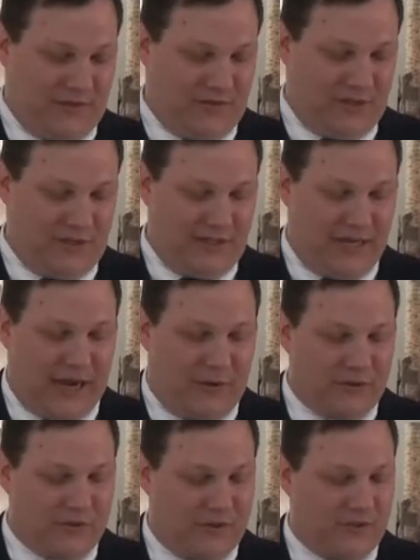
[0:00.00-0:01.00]
60
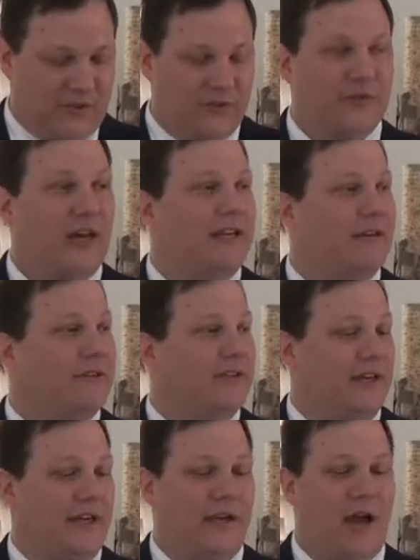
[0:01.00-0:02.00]
hours and still not
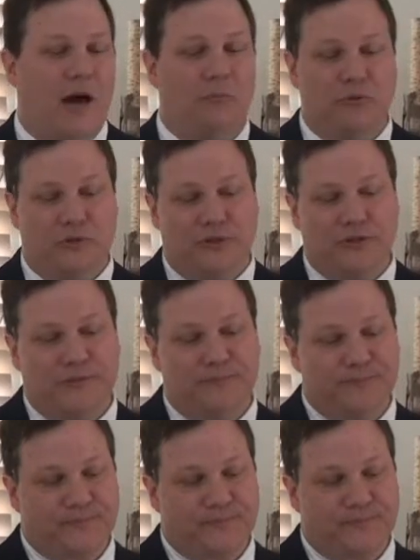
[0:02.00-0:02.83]
everything accomplished.